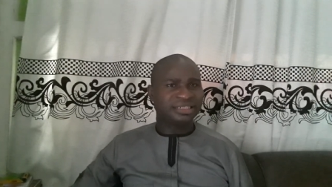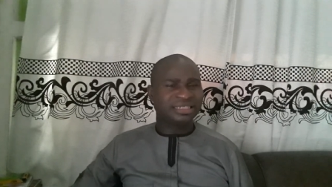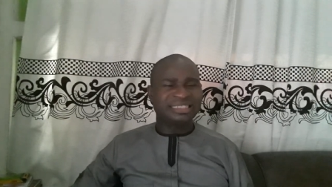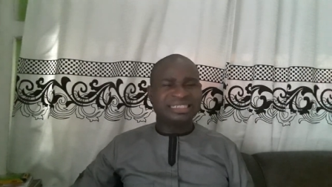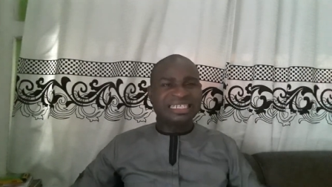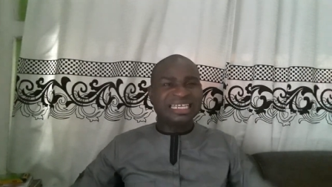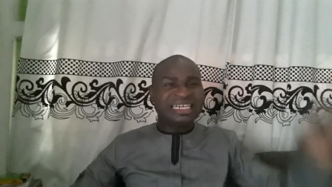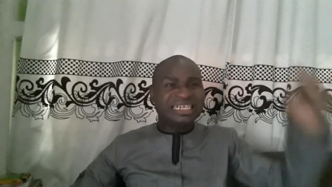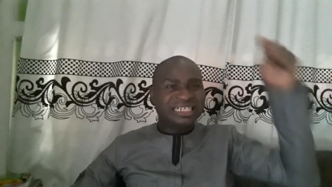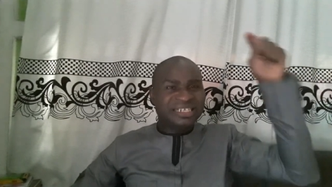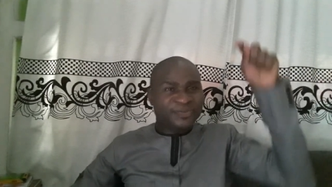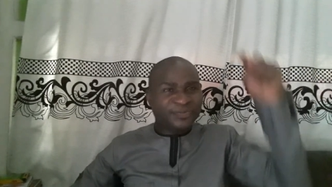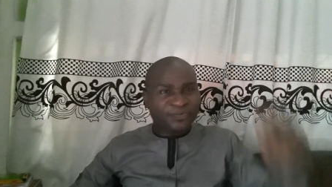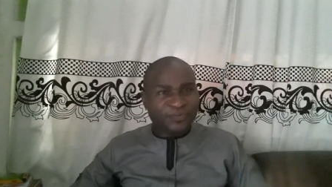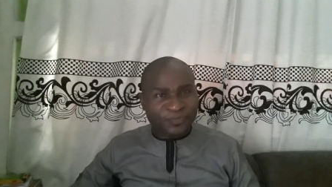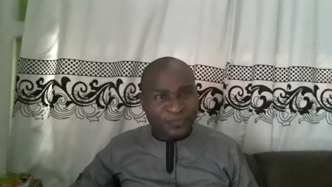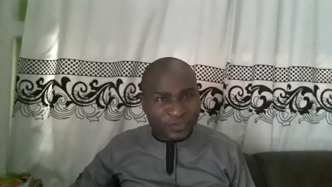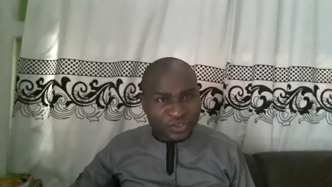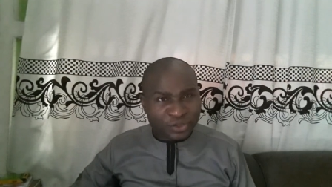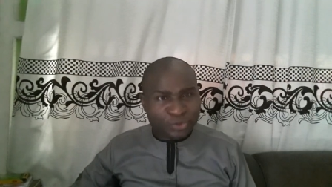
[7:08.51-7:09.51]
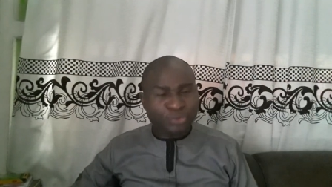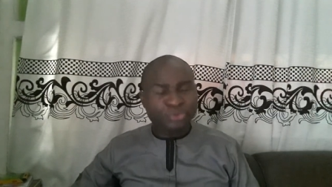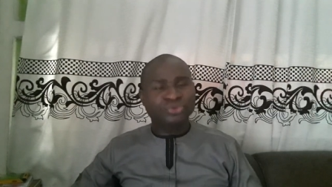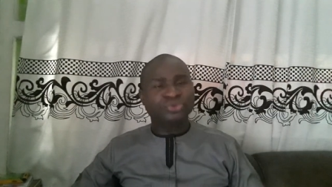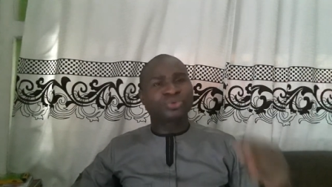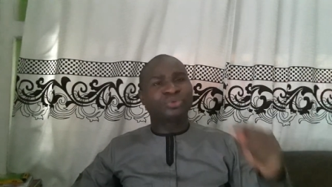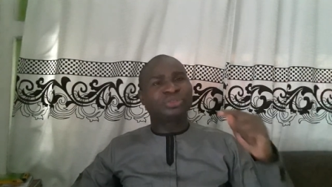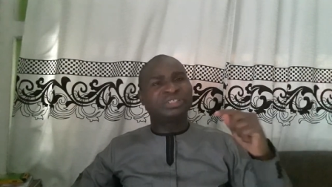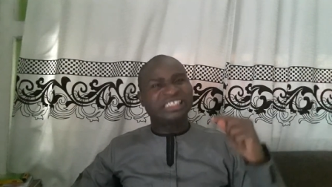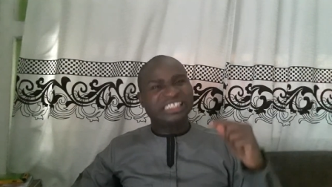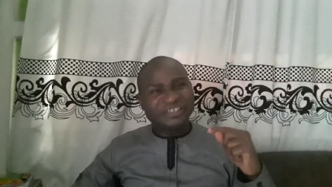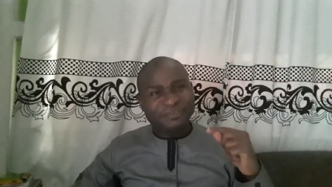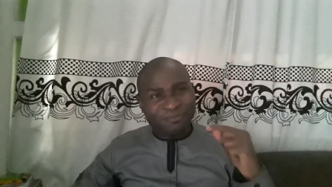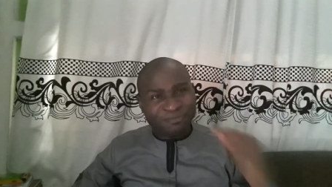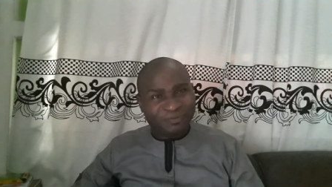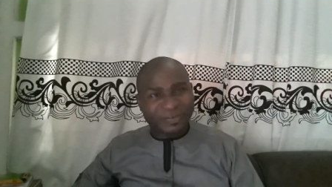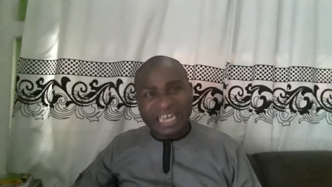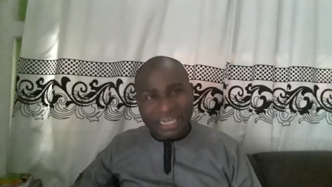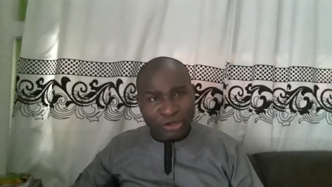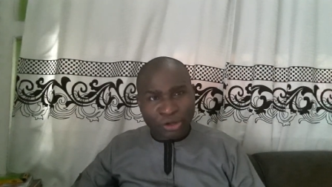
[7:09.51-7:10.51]
They refuse to
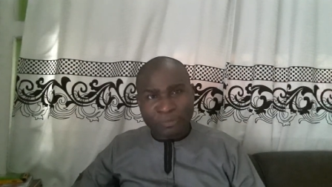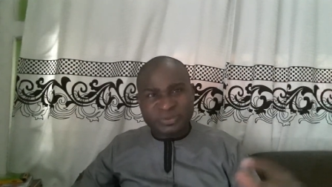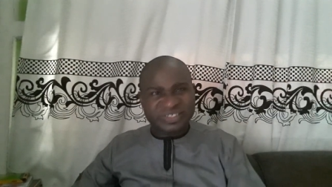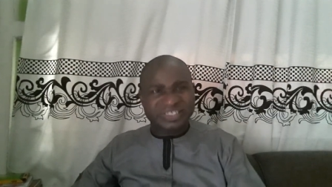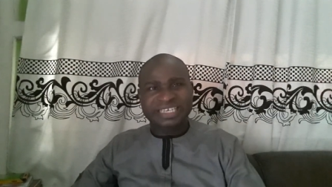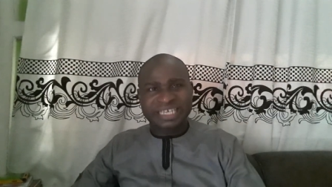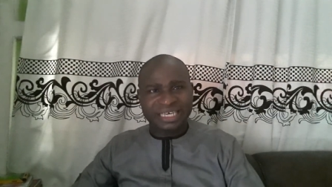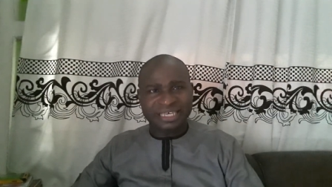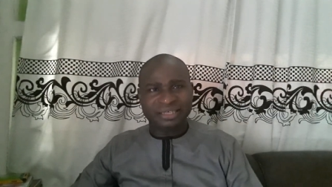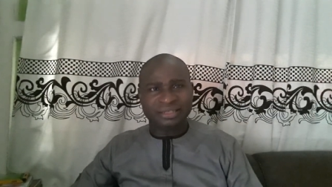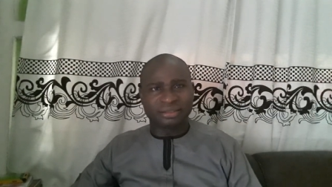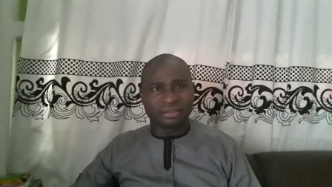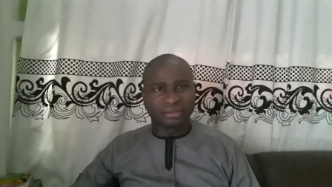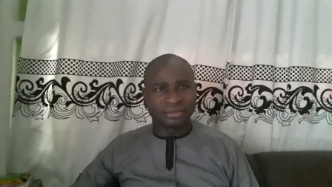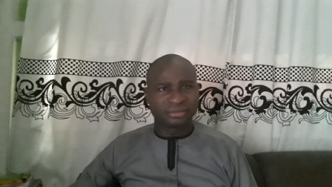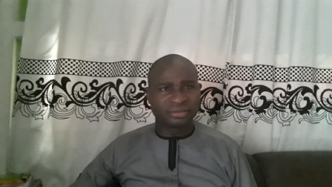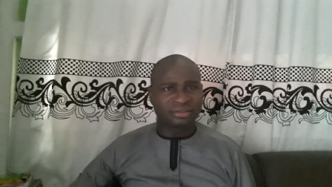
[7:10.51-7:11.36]
develop skill.